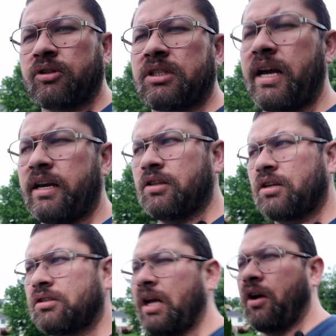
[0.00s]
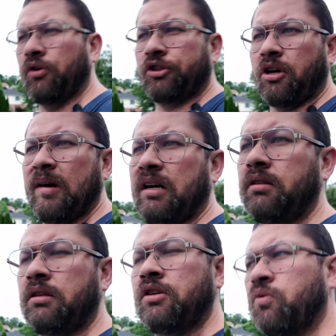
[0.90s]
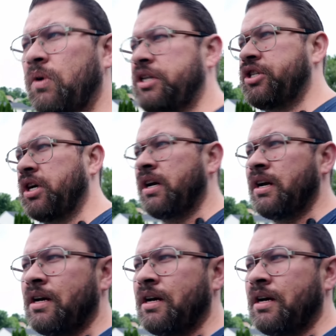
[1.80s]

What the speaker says: say it looks like Ultramel, which